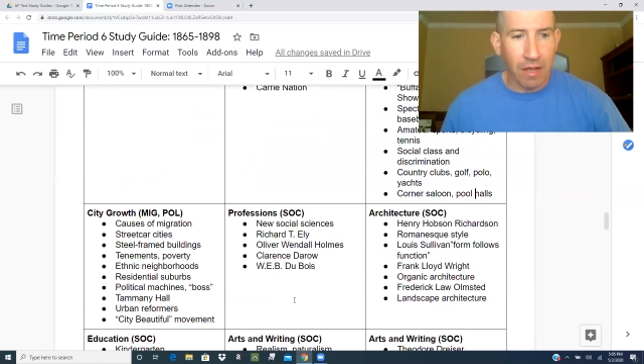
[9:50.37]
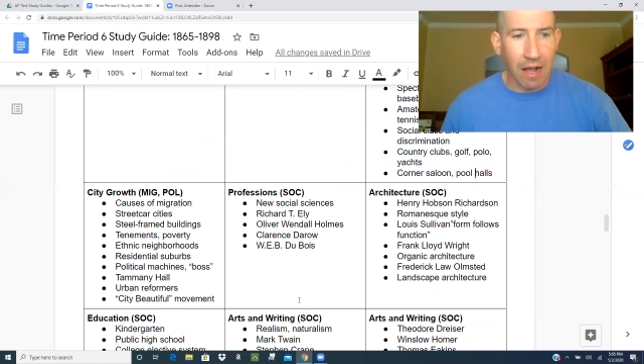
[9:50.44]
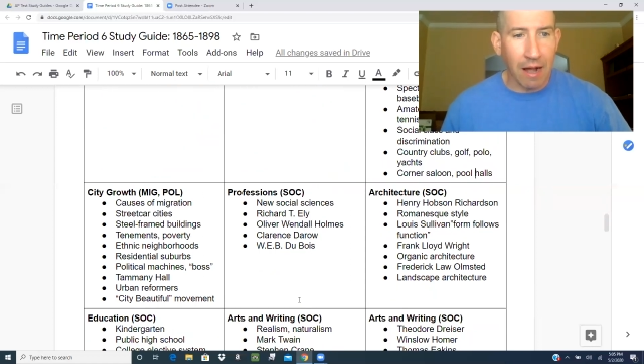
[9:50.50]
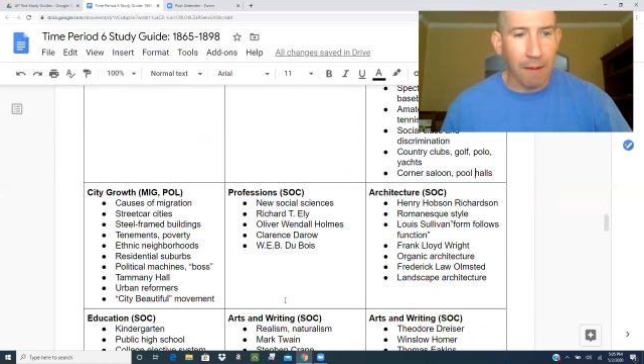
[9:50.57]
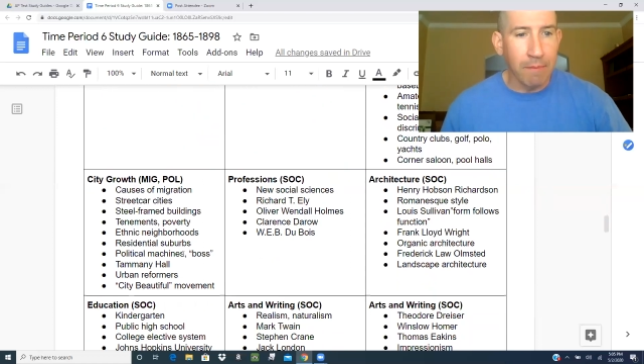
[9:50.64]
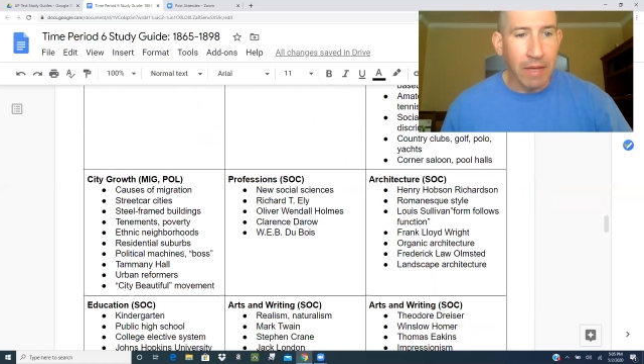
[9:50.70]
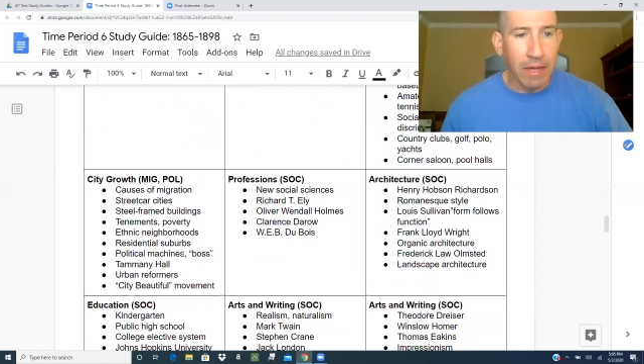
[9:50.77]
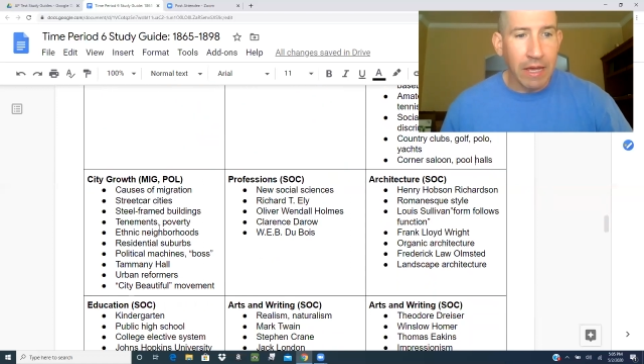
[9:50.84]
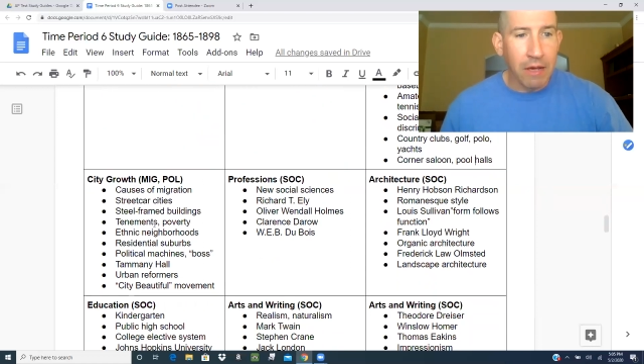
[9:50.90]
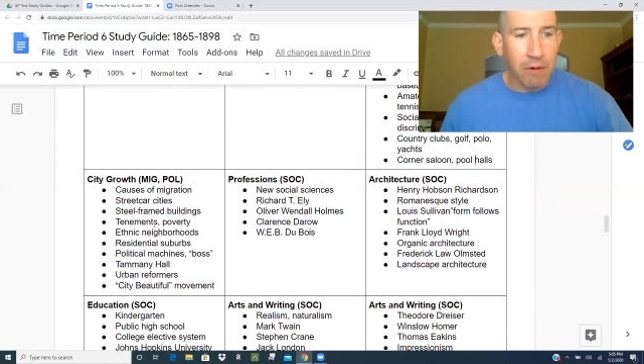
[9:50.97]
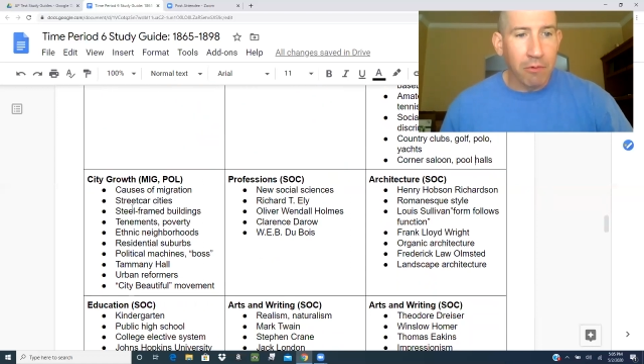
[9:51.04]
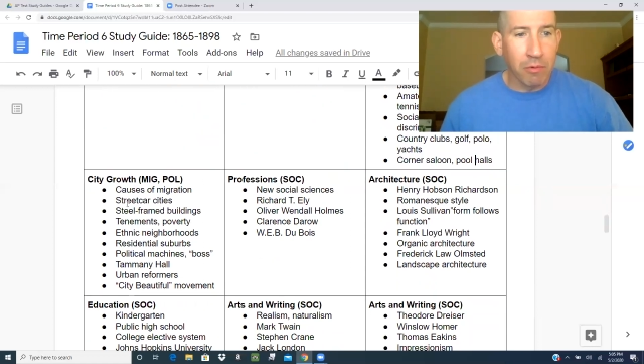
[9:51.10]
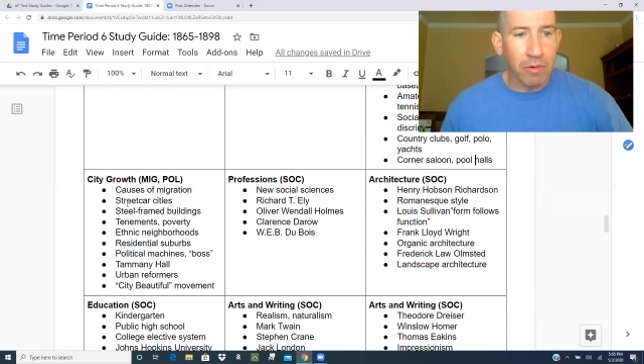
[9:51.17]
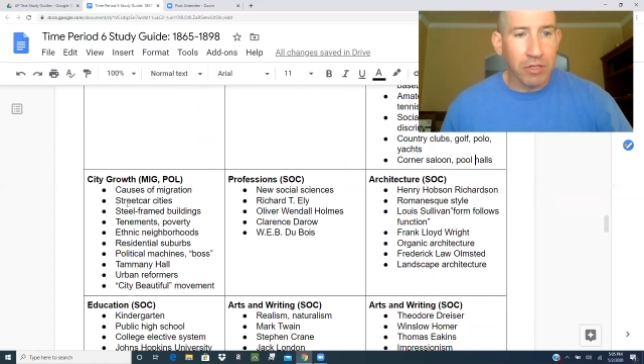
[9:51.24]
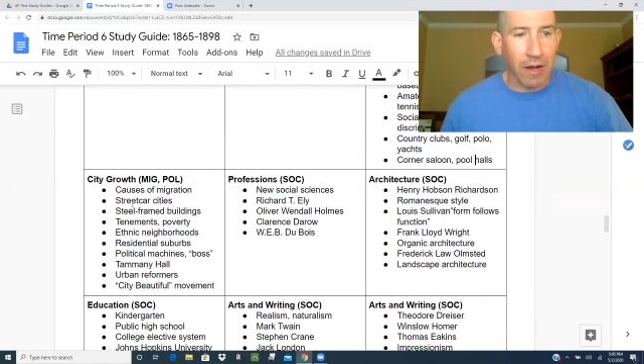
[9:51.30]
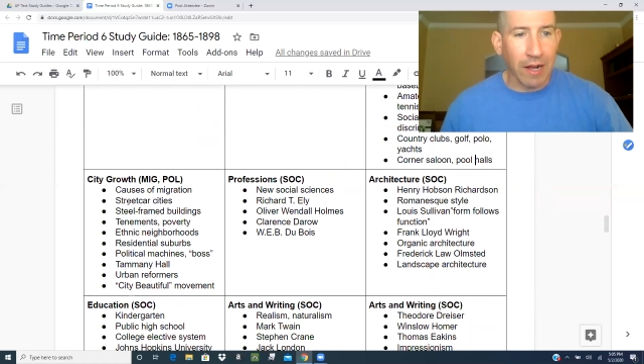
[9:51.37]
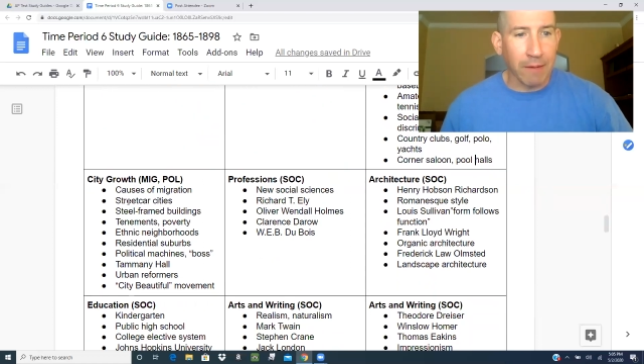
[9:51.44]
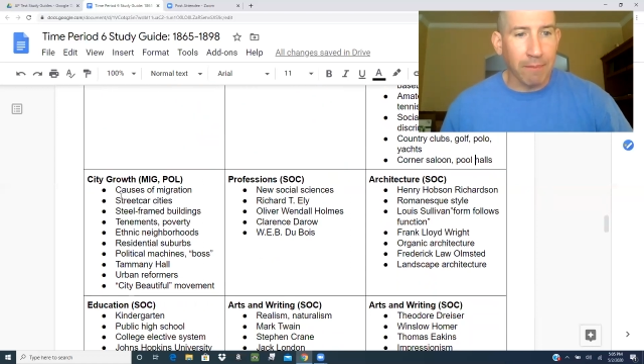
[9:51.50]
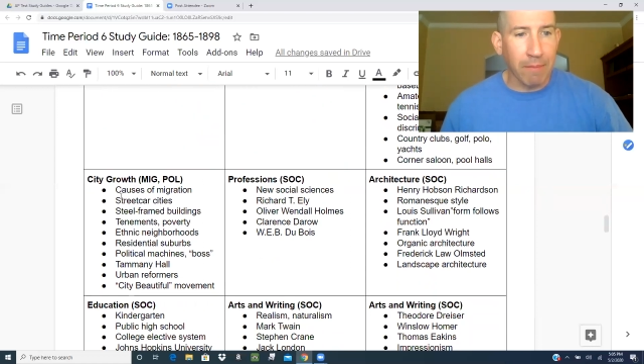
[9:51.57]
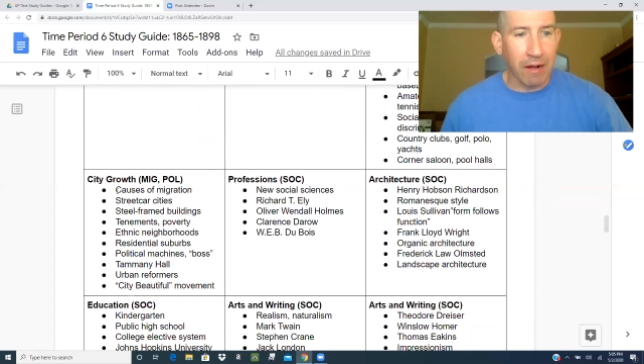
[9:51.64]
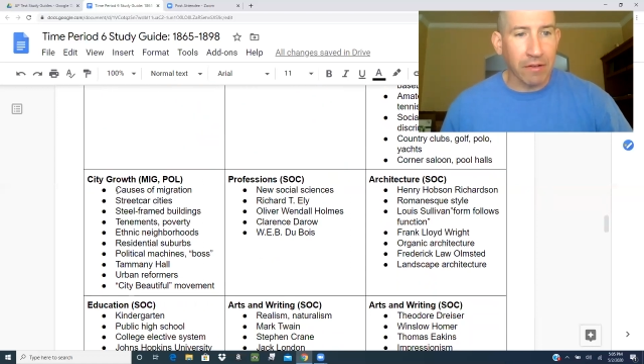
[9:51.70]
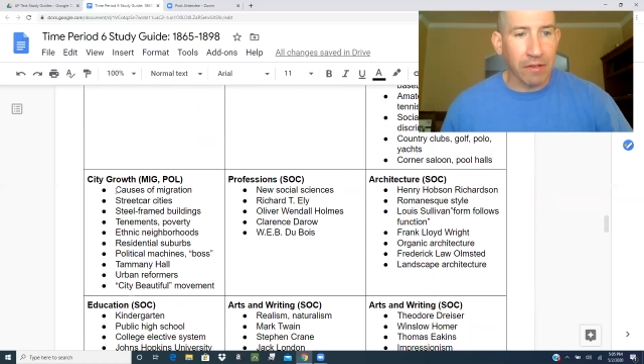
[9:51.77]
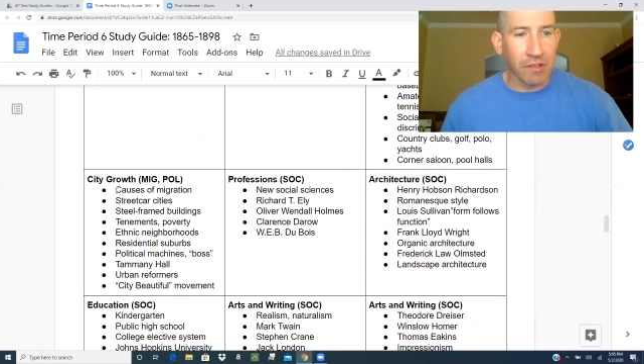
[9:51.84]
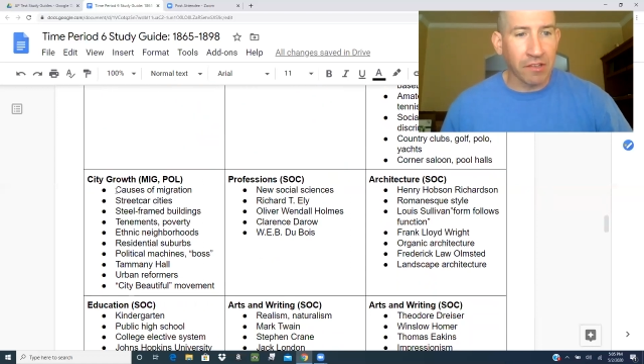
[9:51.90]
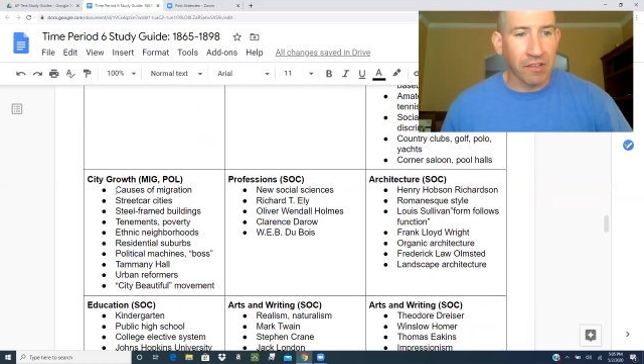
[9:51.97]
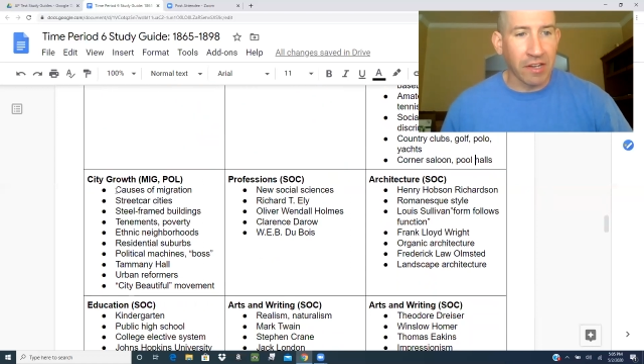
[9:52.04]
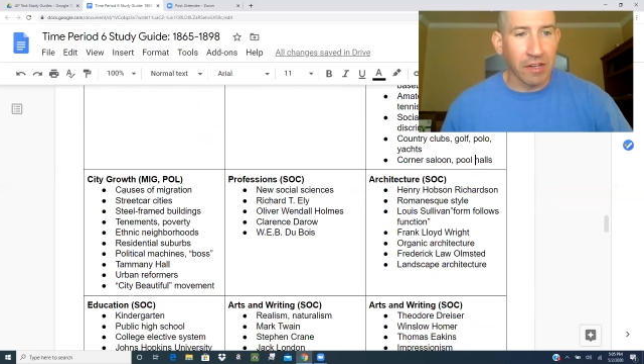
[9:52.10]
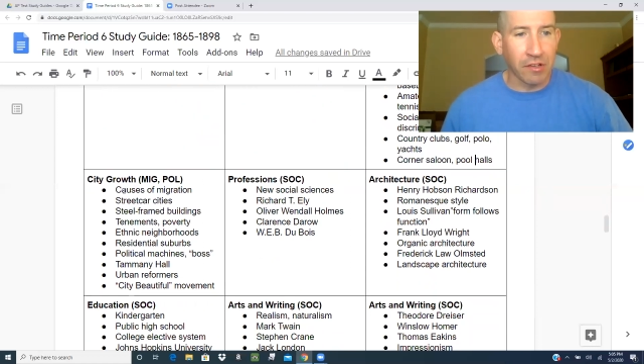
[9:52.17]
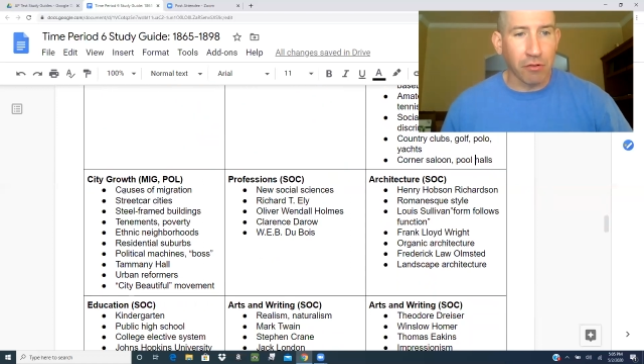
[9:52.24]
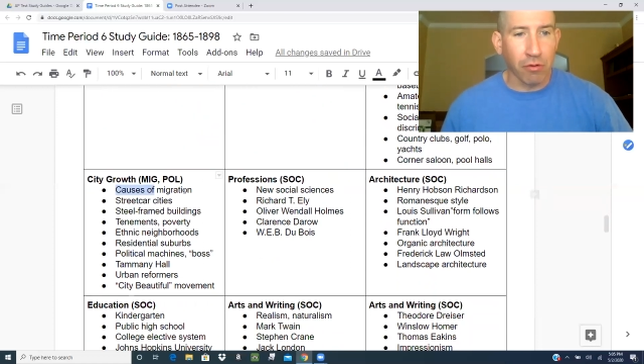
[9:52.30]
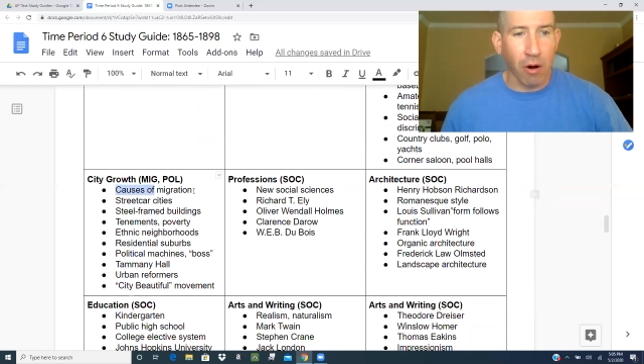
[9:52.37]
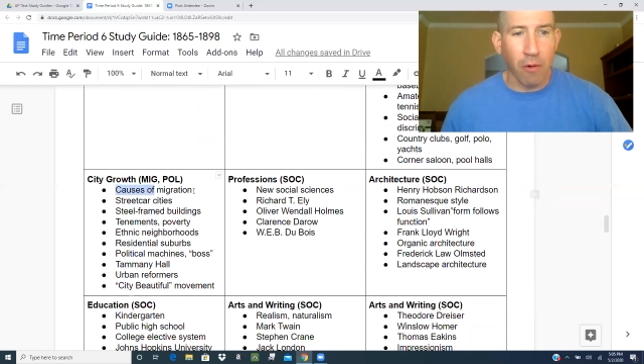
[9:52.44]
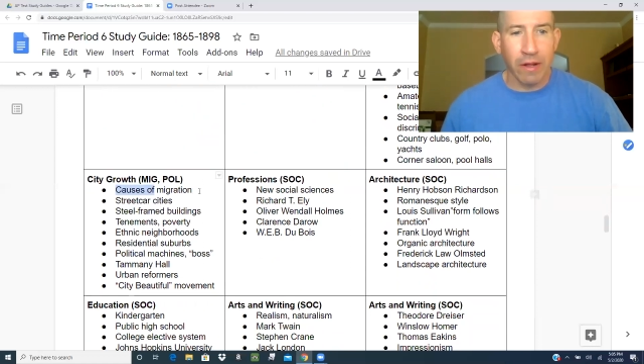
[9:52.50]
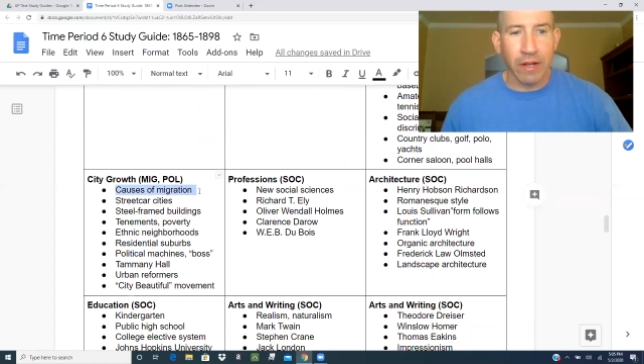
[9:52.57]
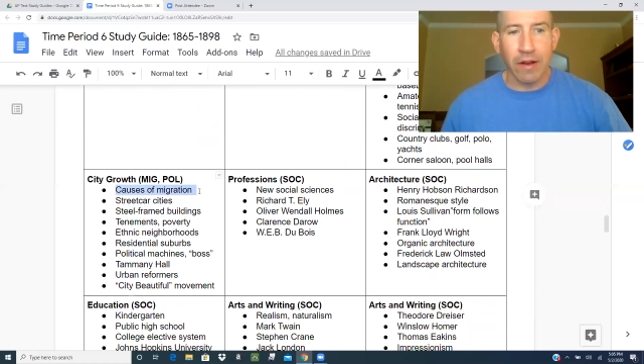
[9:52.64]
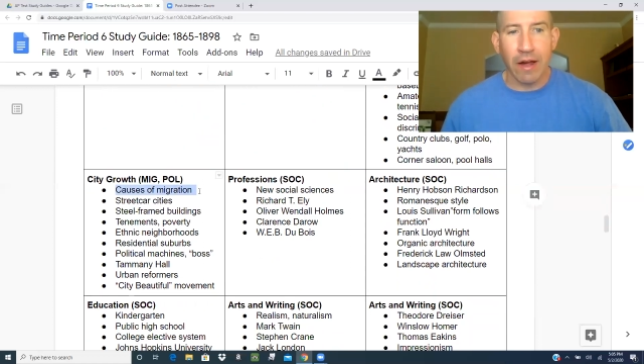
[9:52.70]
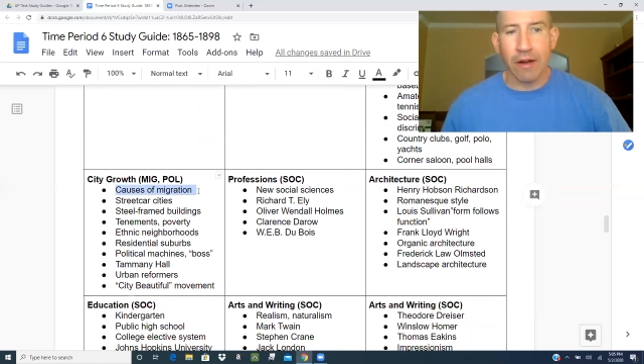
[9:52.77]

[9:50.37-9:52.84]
When we talk about cities growing,